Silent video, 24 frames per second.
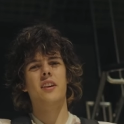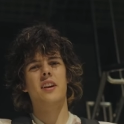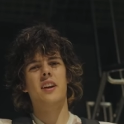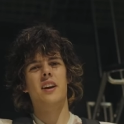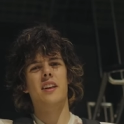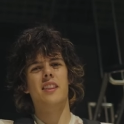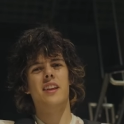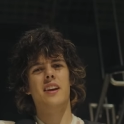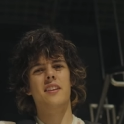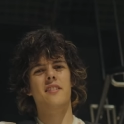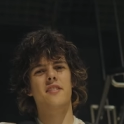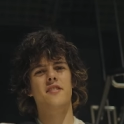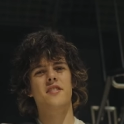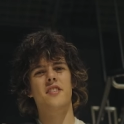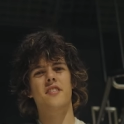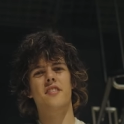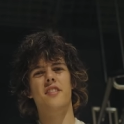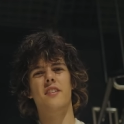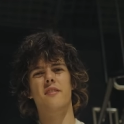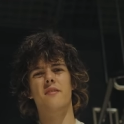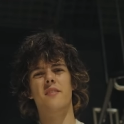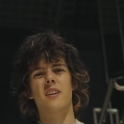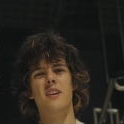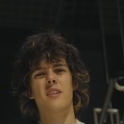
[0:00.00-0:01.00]
yeah, that's
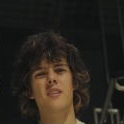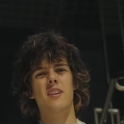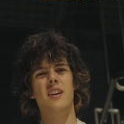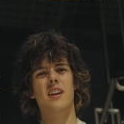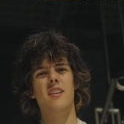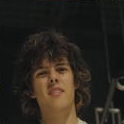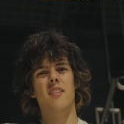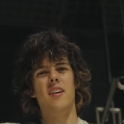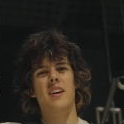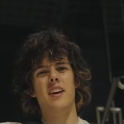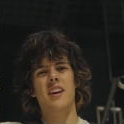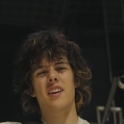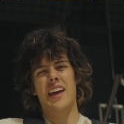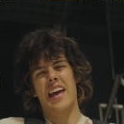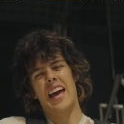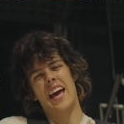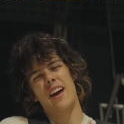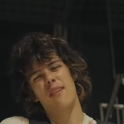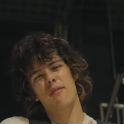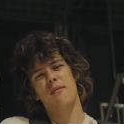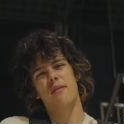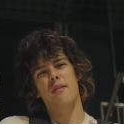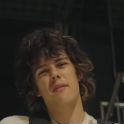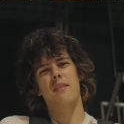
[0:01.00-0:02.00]
just the very like
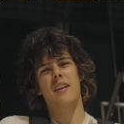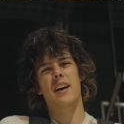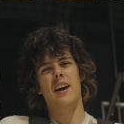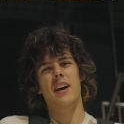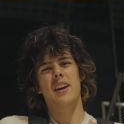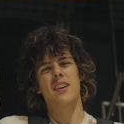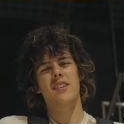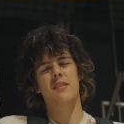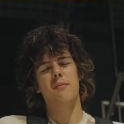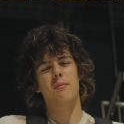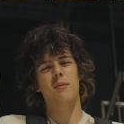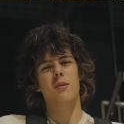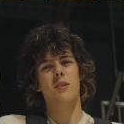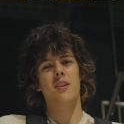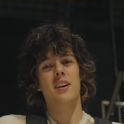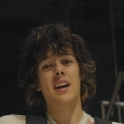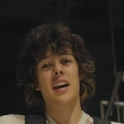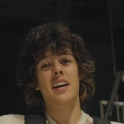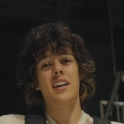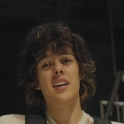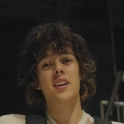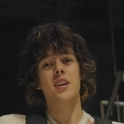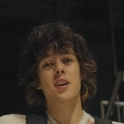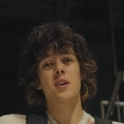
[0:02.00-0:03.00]
half of the iceberg.
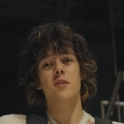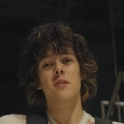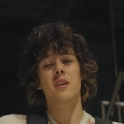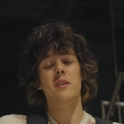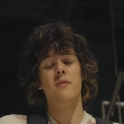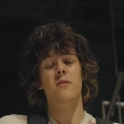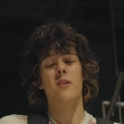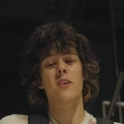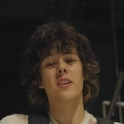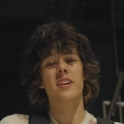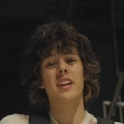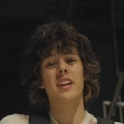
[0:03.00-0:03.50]
I could go on for